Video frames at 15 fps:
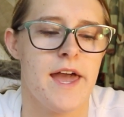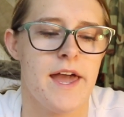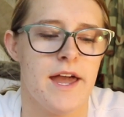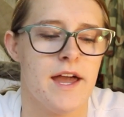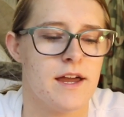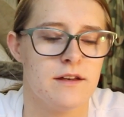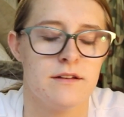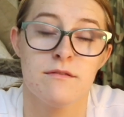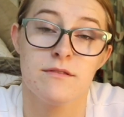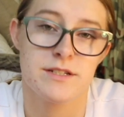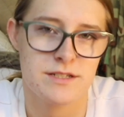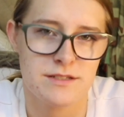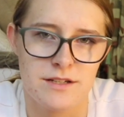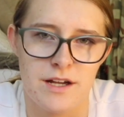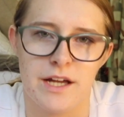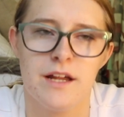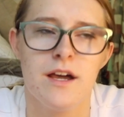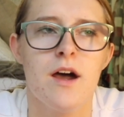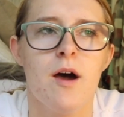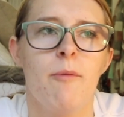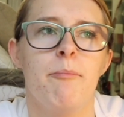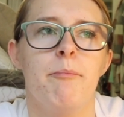and which is good,
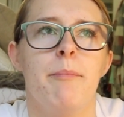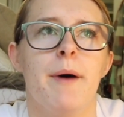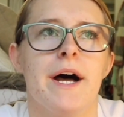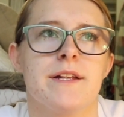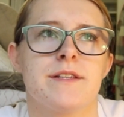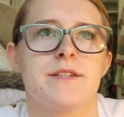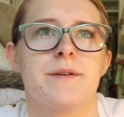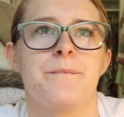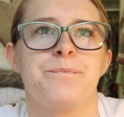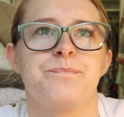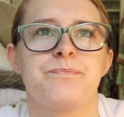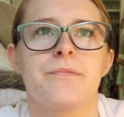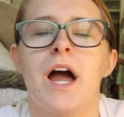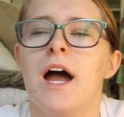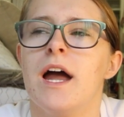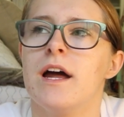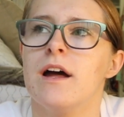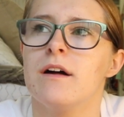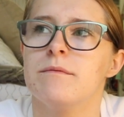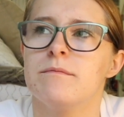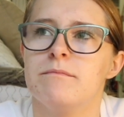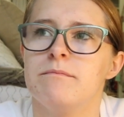but
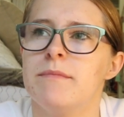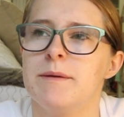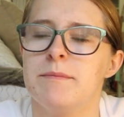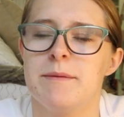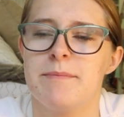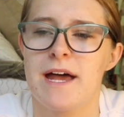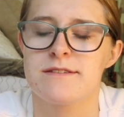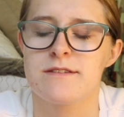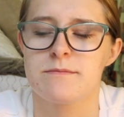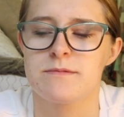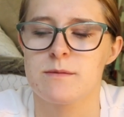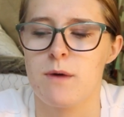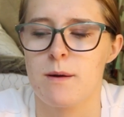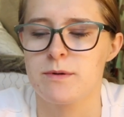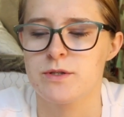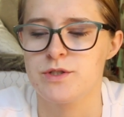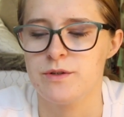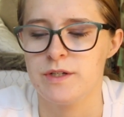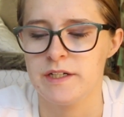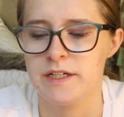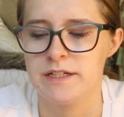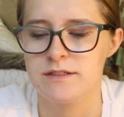it made me pass up some
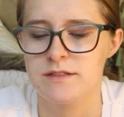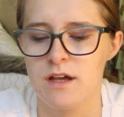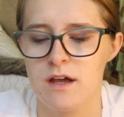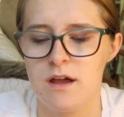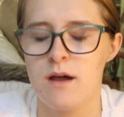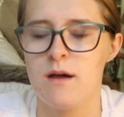opportunities.